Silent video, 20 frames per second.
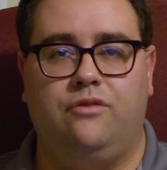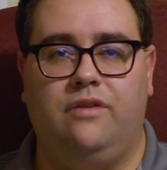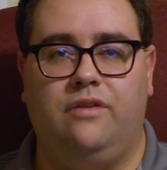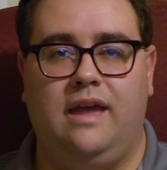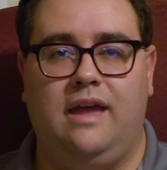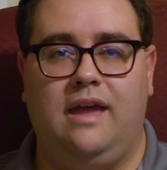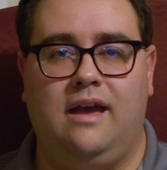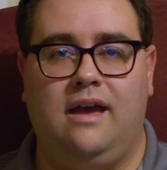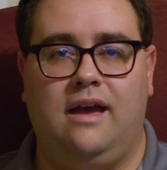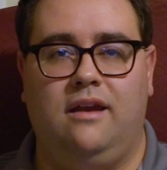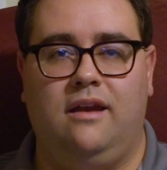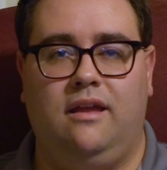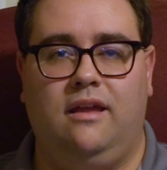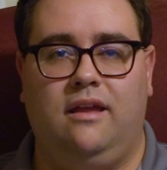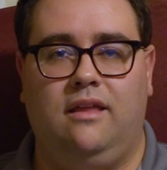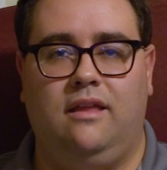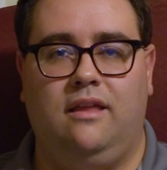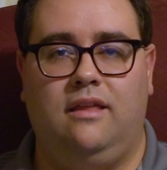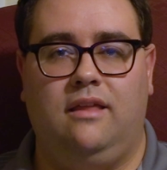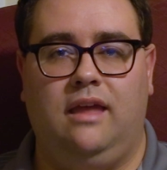that,
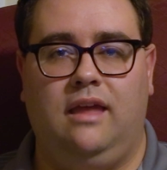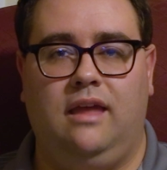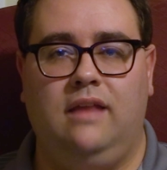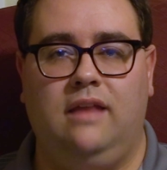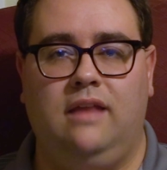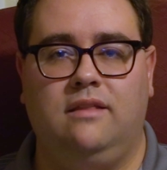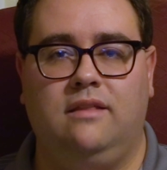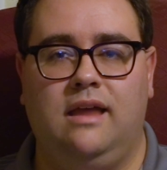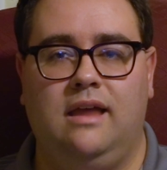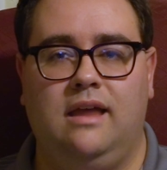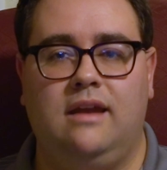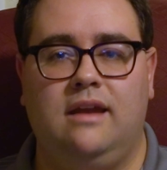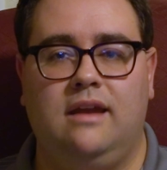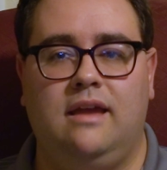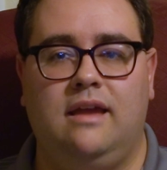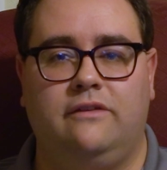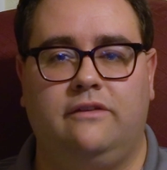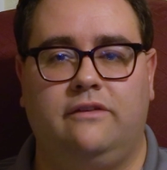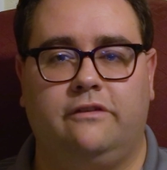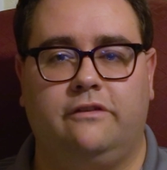he led
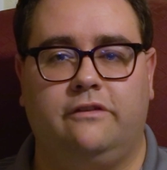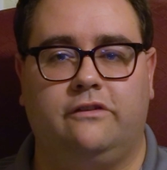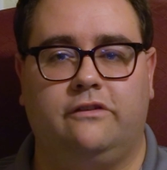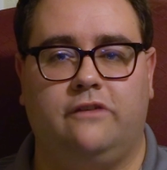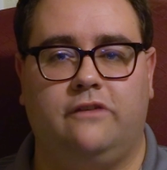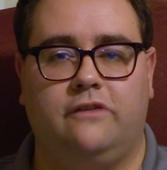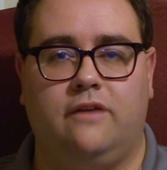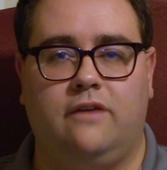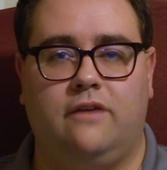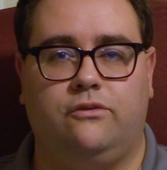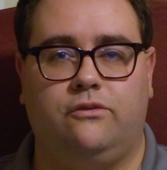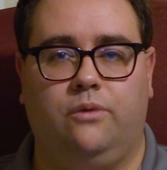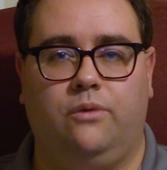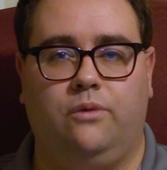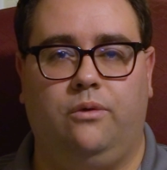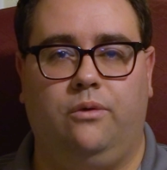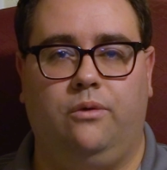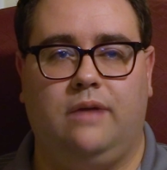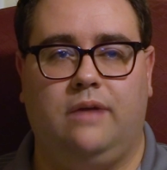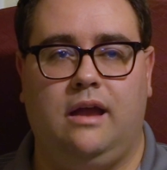a
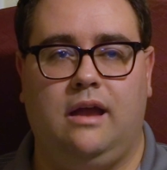successful